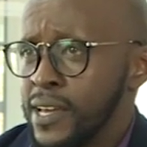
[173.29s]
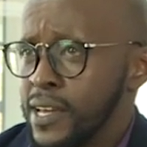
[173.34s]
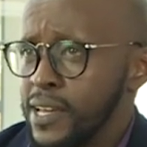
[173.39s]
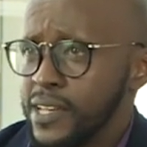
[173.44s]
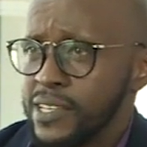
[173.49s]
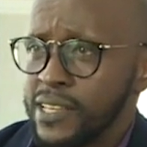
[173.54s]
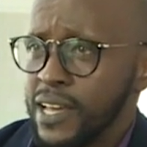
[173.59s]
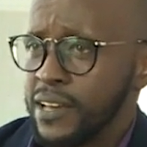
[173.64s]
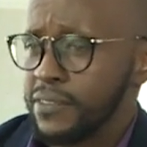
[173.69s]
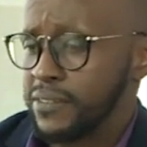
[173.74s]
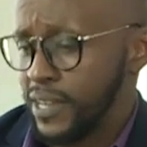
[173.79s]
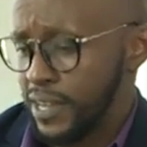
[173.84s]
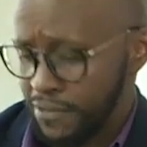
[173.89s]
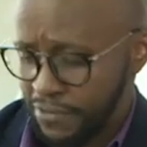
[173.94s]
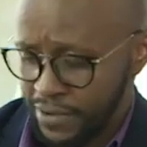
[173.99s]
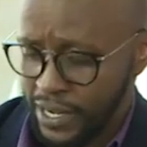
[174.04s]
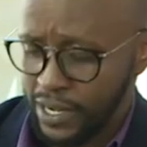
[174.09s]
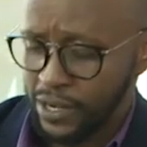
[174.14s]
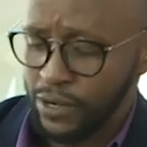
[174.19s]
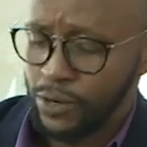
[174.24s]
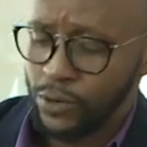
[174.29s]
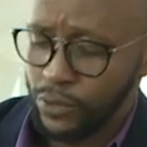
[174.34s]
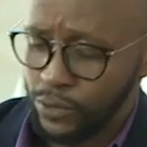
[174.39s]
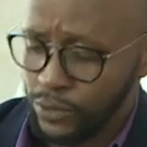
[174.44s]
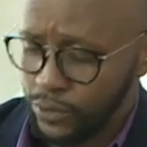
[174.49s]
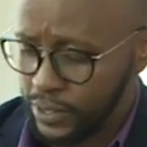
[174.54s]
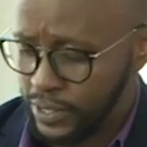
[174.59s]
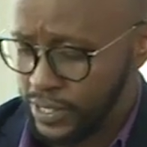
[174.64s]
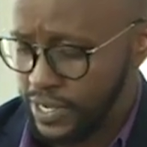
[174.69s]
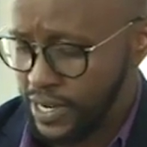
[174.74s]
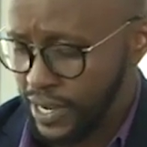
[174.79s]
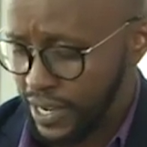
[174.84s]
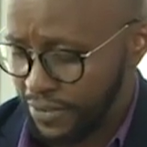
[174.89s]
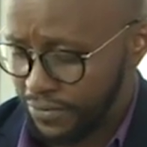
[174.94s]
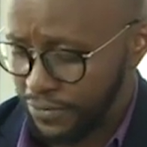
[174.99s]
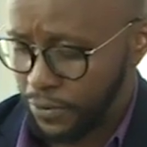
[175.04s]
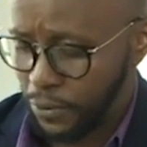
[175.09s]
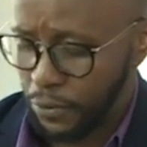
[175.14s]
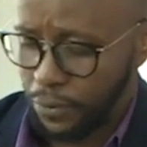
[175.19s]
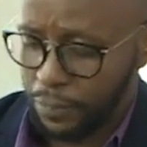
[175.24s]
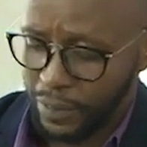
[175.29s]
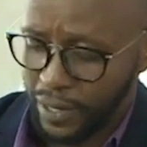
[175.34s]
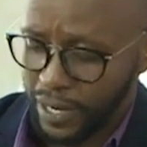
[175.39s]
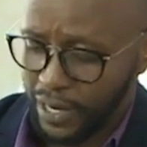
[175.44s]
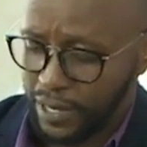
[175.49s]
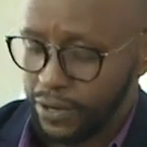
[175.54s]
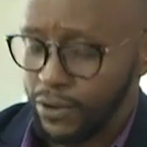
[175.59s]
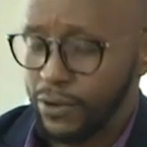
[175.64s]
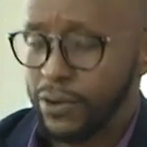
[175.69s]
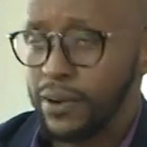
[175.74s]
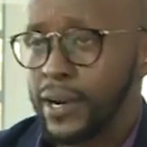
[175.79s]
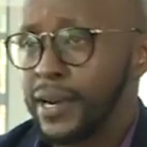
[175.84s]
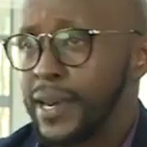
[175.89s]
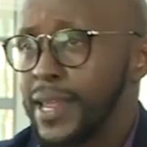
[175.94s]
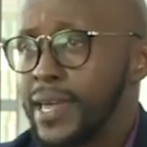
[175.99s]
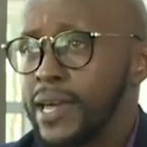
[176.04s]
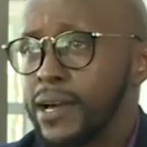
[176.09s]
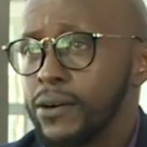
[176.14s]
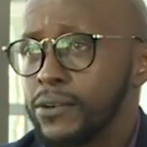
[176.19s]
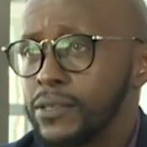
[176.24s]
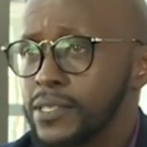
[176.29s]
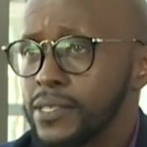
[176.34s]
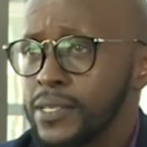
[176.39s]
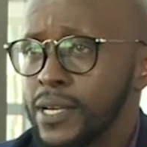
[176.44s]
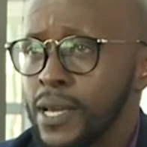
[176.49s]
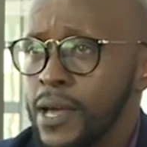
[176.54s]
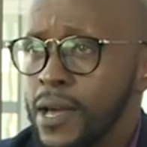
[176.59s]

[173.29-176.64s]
is having a very good floor plan or a layout.